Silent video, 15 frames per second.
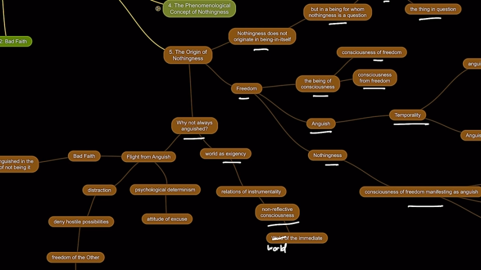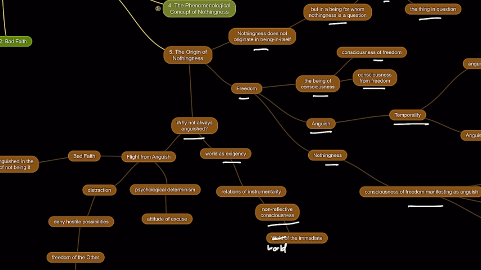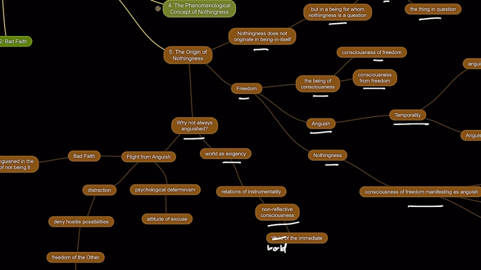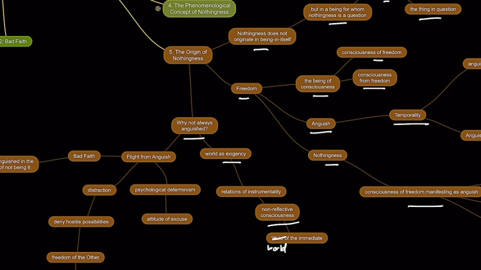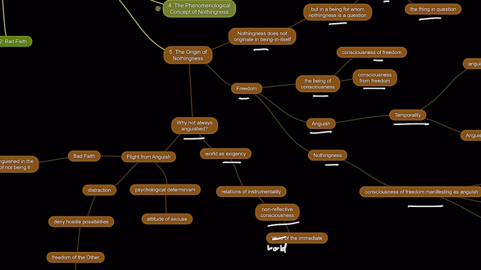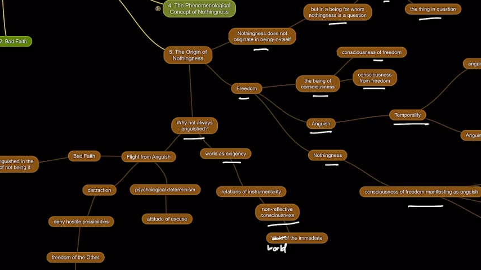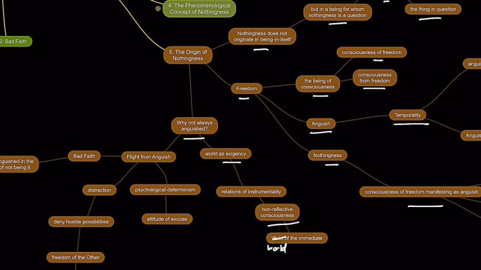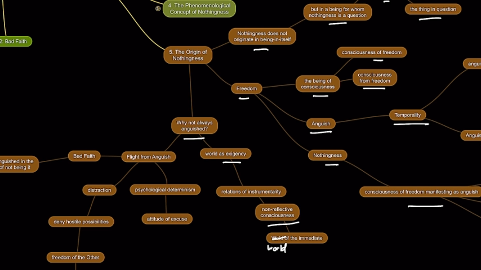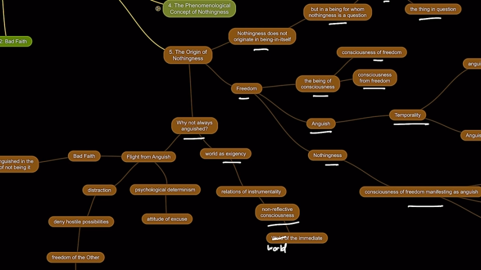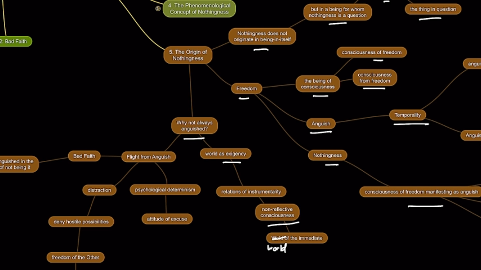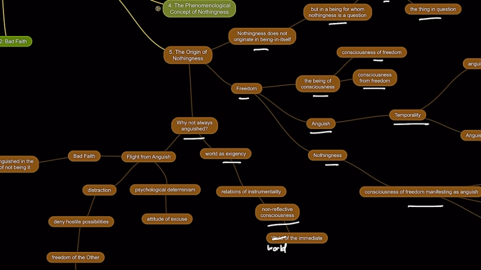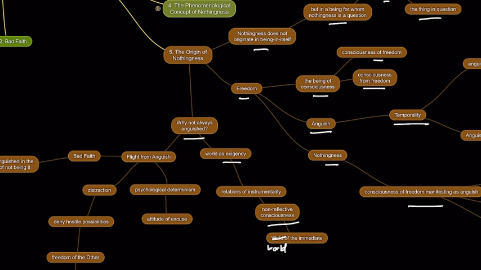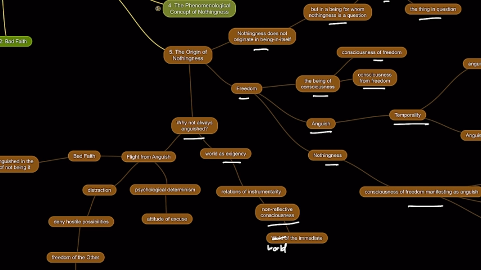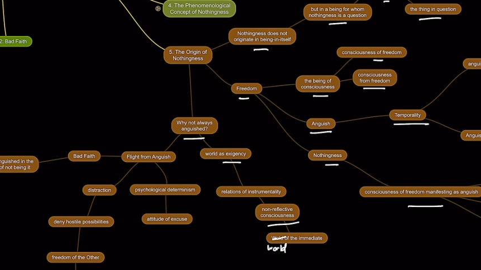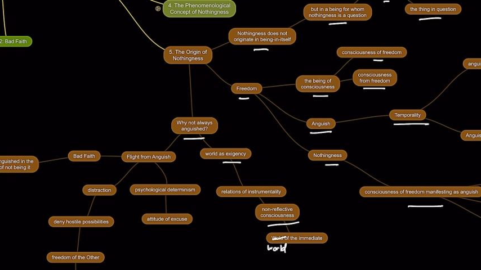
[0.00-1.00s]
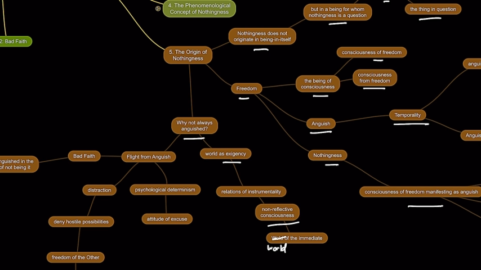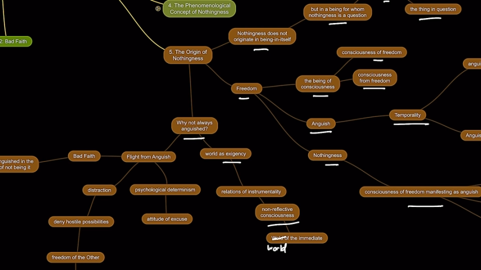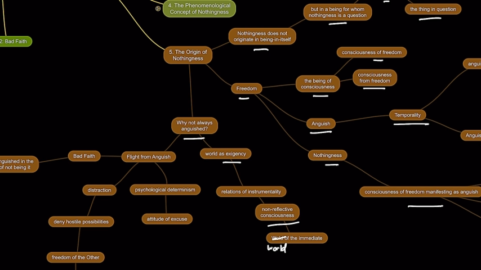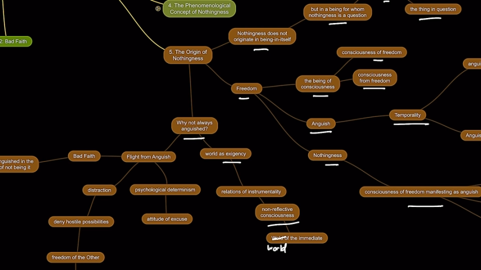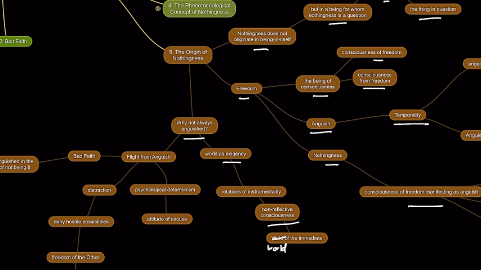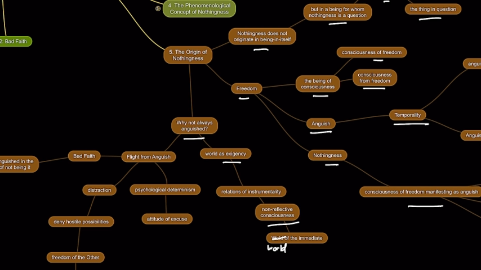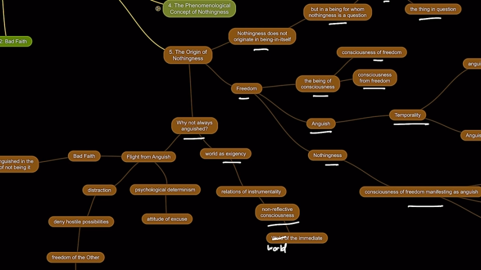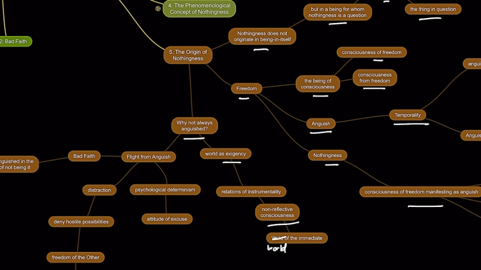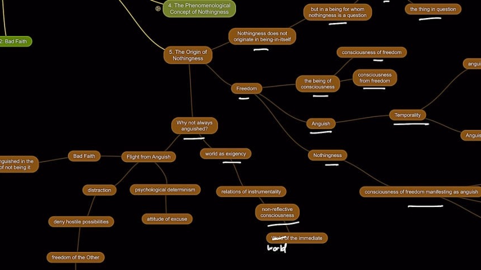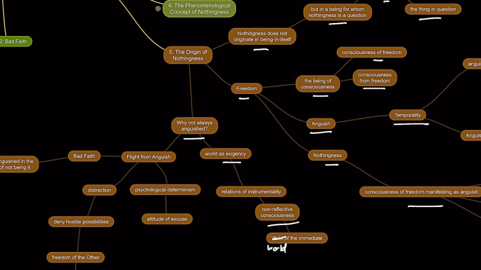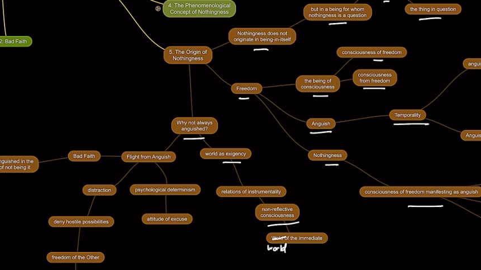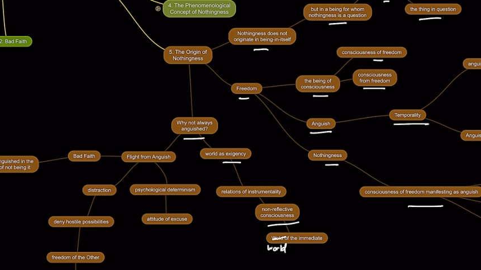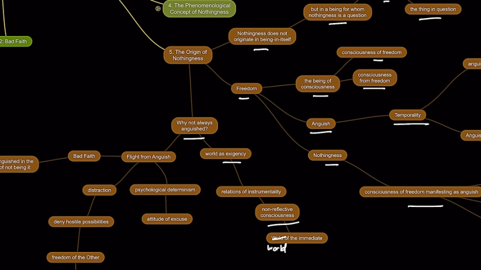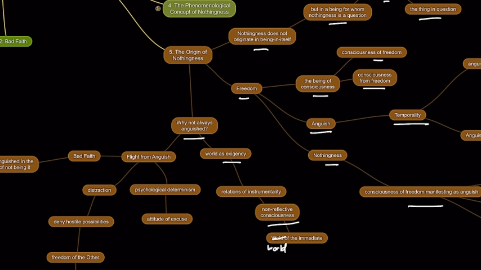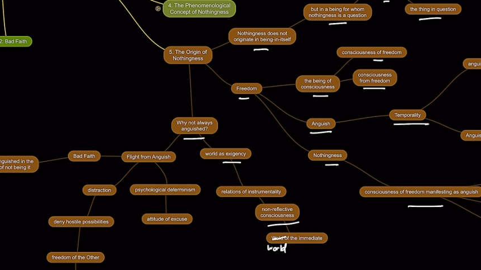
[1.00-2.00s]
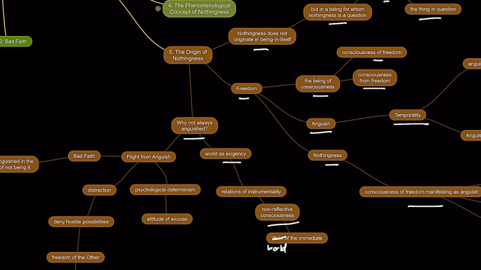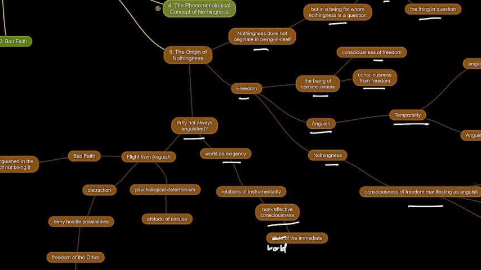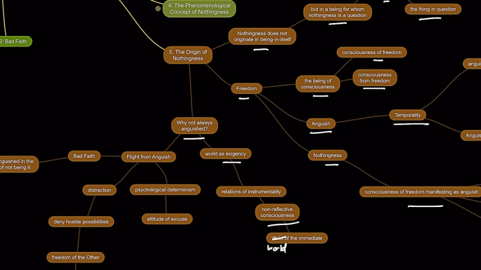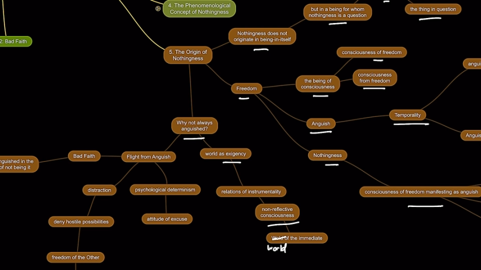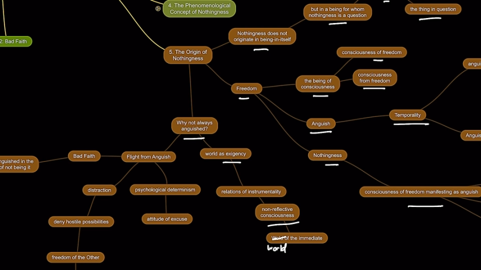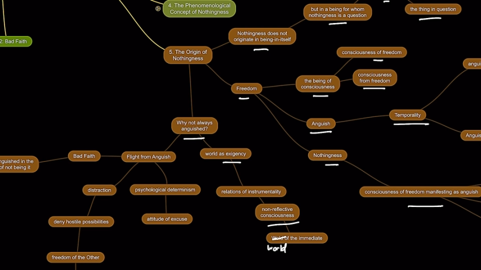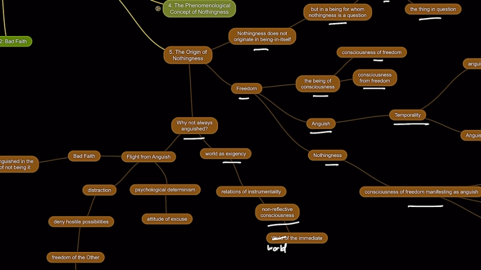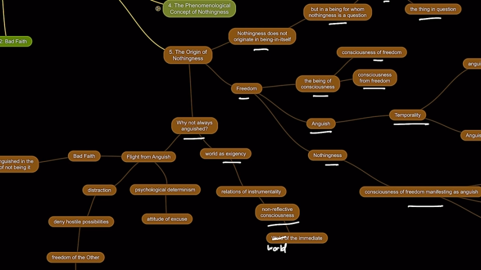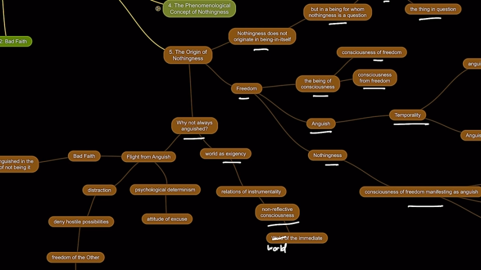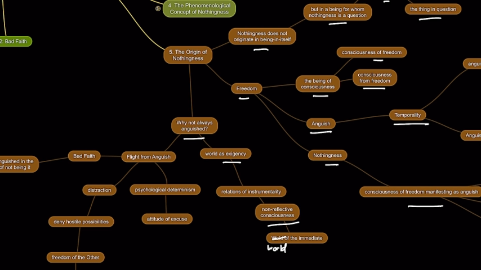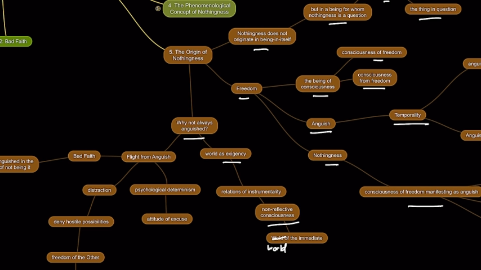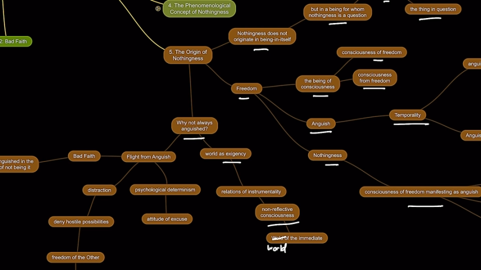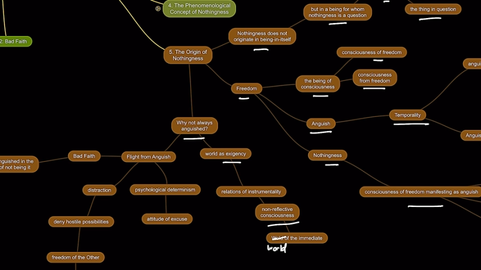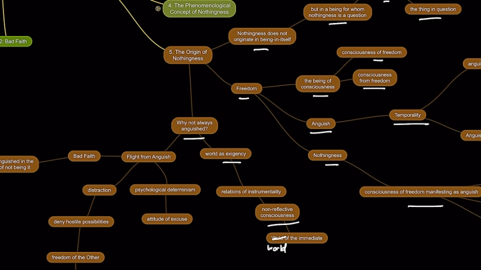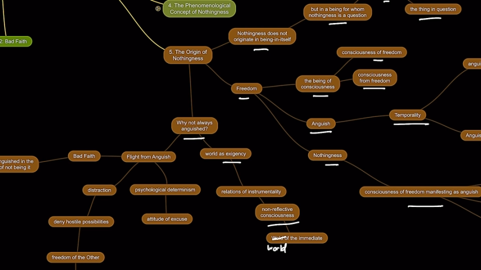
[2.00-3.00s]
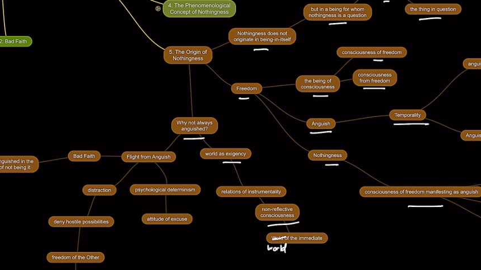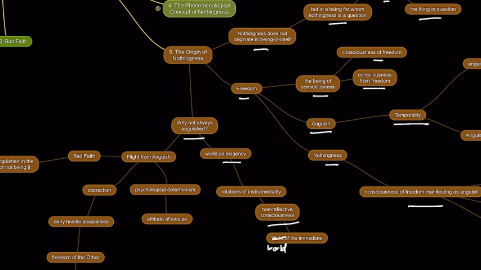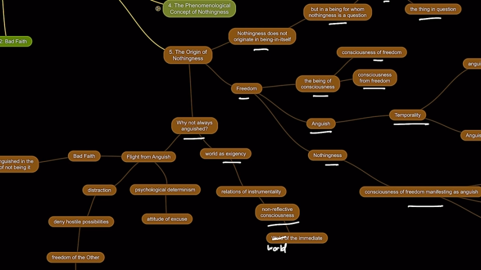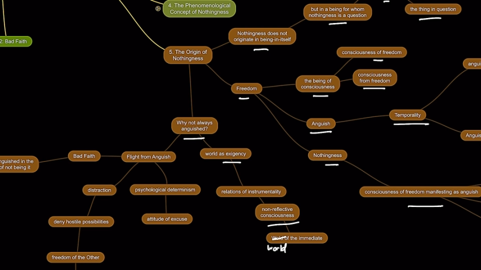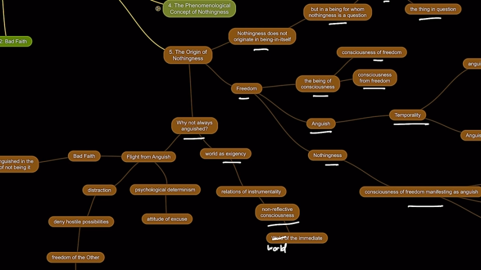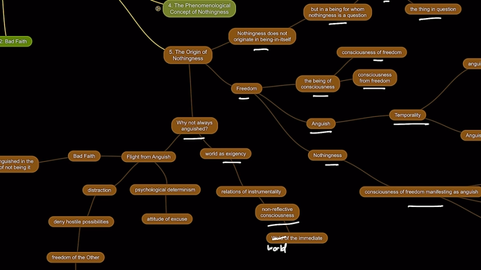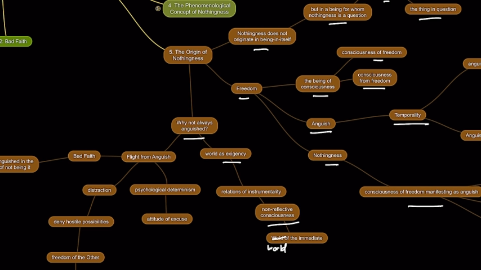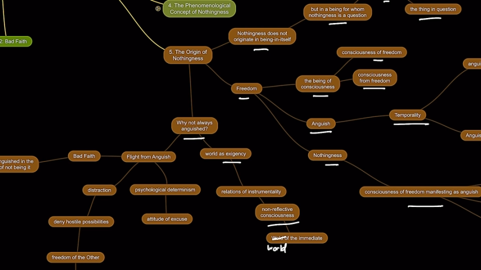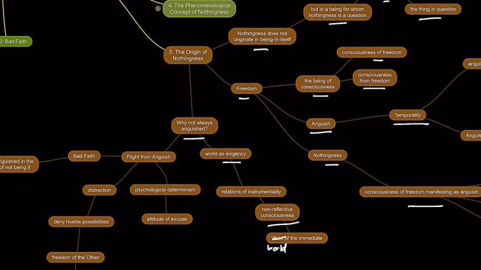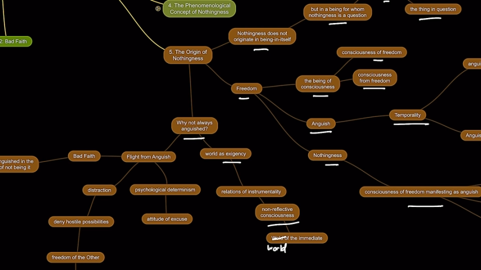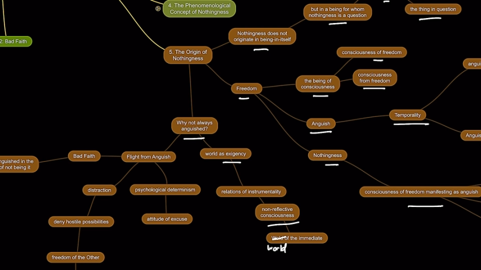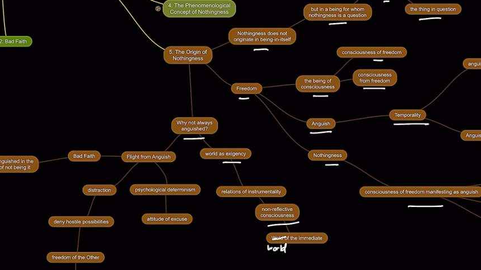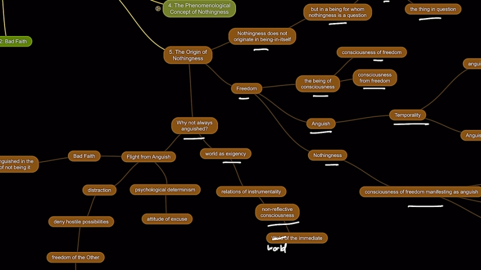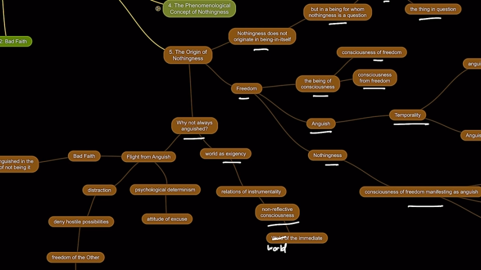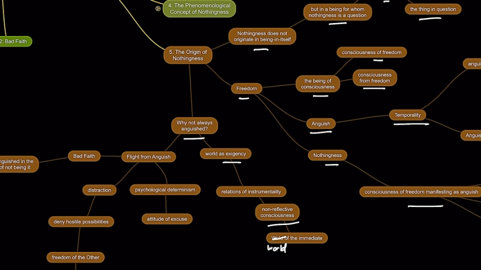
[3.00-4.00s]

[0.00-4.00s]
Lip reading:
[unreadable: no face in view]